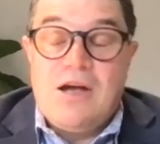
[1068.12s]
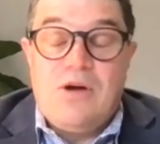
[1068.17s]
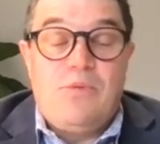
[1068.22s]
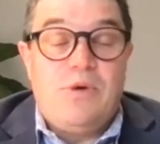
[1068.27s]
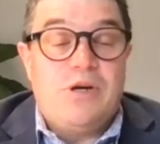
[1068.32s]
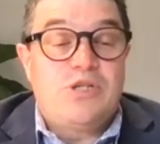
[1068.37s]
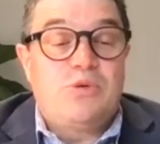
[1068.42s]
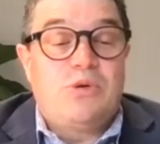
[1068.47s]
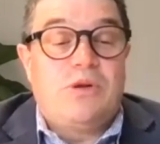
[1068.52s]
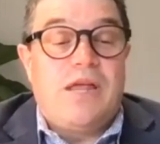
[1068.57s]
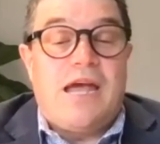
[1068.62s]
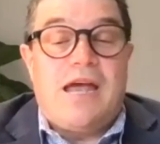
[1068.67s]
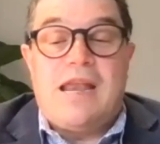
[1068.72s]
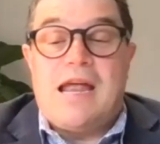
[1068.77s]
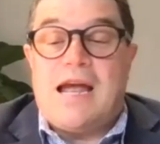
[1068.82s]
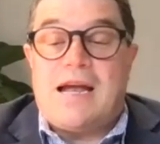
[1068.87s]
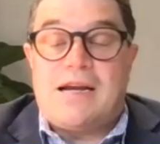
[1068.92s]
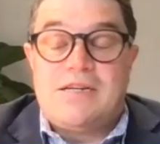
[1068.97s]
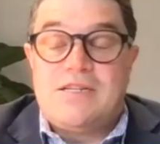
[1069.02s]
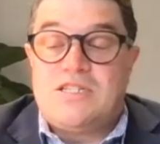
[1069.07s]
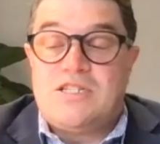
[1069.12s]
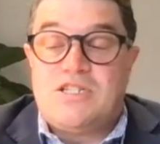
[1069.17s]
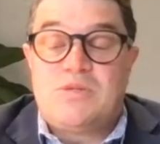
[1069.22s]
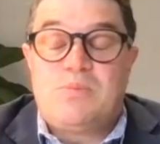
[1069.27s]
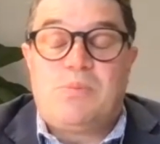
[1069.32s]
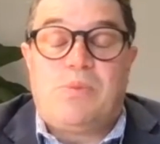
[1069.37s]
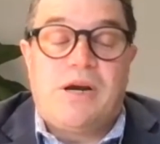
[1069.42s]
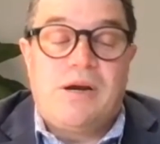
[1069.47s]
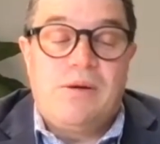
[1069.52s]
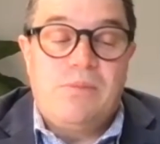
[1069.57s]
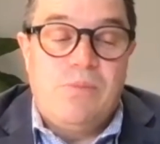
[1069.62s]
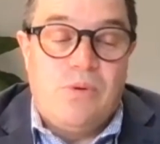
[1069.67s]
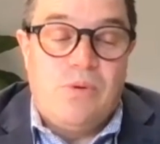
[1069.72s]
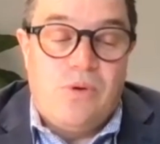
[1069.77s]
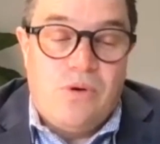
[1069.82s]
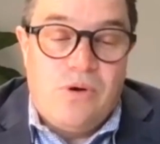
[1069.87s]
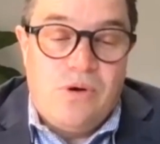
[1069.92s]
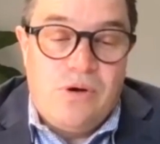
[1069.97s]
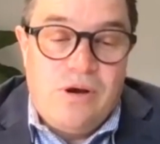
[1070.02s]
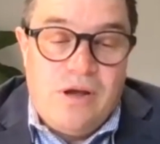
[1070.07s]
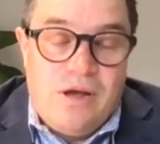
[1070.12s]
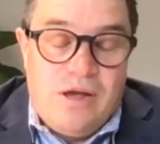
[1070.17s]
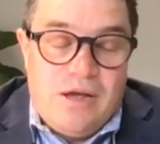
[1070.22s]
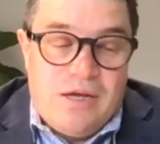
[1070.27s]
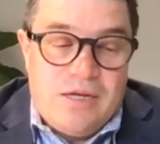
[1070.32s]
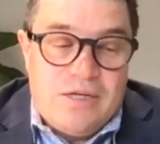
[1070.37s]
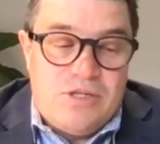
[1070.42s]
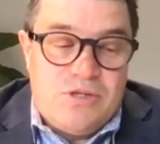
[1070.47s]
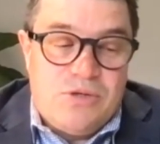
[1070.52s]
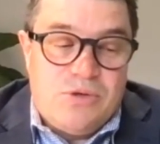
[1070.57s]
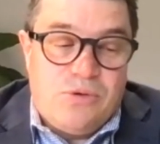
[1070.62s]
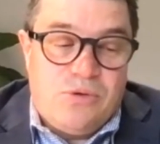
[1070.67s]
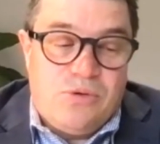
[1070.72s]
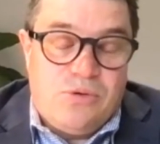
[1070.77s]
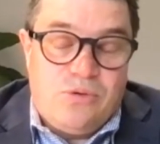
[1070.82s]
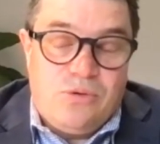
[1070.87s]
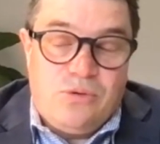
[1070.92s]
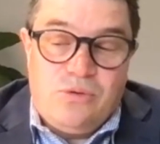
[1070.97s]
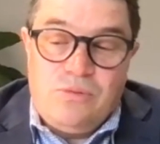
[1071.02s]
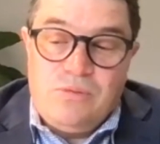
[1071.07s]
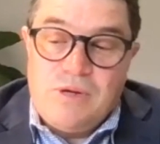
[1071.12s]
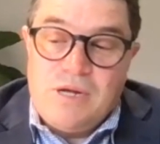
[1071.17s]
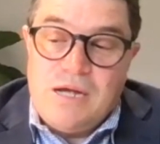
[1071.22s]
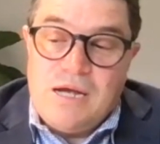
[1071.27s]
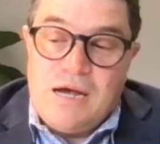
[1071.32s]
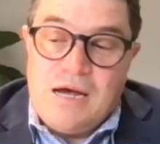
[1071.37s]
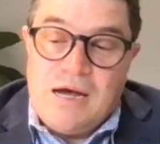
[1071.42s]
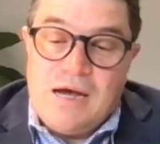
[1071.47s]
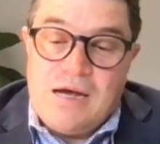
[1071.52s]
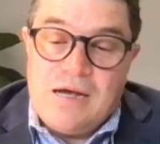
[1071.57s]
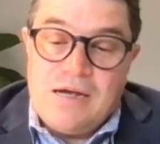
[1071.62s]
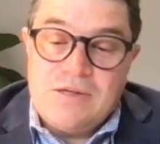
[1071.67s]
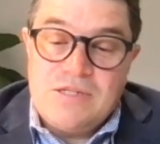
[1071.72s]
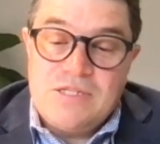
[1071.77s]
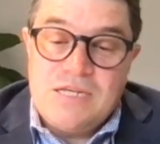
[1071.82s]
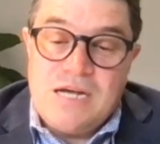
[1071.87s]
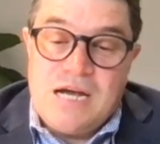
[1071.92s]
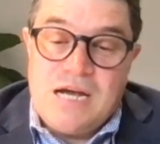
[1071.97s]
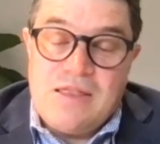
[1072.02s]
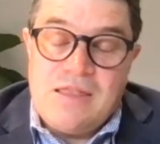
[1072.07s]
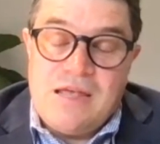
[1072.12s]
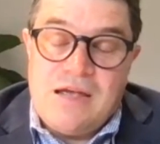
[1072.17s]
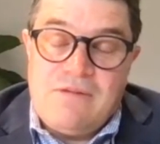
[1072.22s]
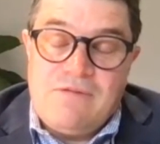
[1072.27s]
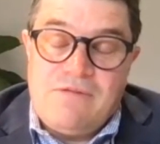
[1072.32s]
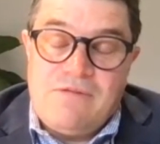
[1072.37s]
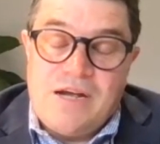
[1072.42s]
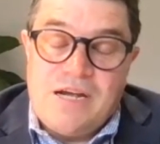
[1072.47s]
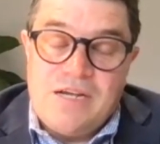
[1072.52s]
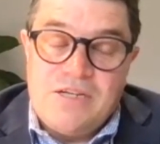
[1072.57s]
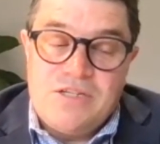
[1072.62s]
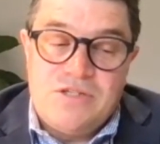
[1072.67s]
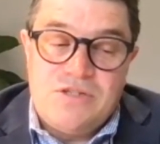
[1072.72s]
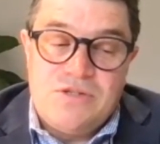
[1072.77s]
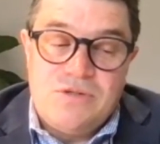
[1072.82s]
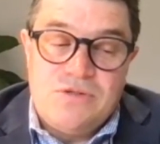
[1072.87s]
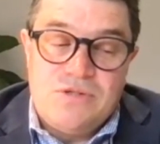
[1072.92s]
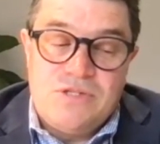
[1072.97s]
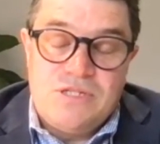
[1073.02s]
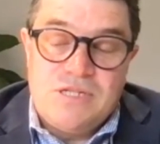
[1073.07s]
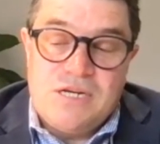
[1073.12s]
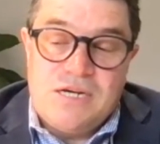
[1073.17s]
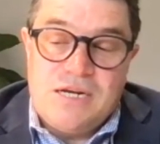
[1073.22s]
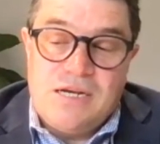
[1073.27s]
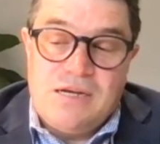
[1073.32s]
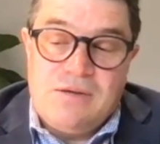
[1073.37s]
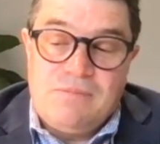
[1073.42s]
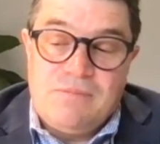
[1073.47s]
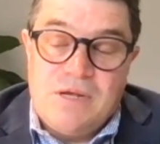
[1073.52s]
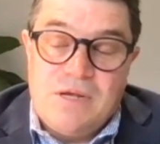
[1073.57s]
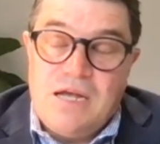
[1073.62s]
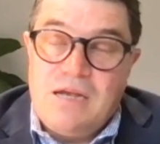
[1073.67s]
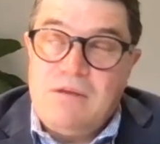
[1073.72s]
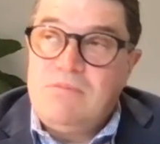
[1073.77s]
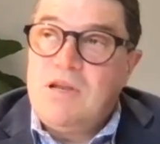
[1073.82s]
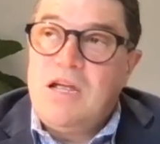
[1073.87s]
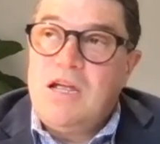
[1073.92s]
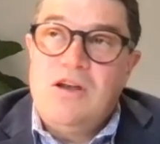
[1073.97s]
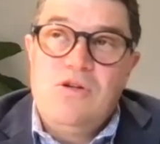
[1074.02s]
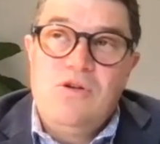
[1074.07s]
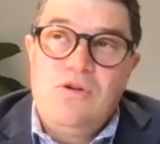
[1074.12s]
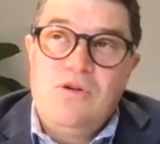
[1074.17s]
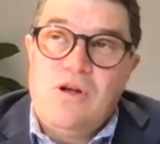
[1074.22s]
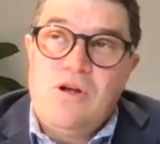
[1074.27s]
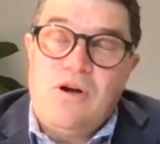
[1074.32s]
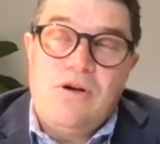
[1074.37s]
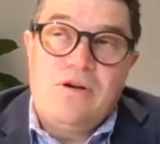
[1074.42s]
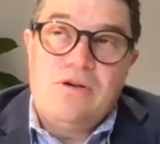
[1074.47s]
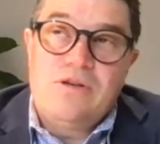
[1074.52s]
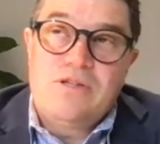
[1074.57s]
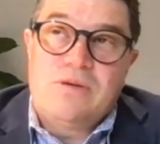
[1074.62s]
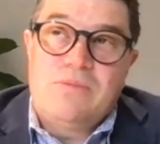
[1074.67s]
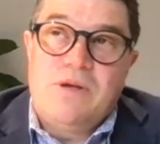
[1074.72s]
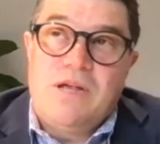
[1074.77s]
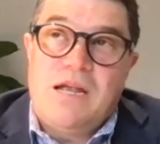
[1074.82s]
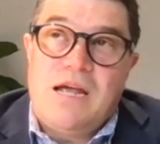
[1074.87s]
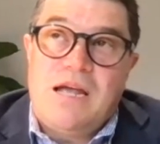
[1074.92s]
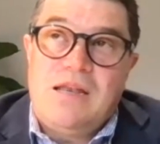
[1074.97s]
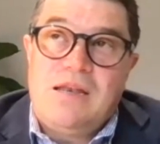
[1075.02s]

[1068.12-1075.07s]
which will then act as a springboard to start that phase two study. And who knows? I mean,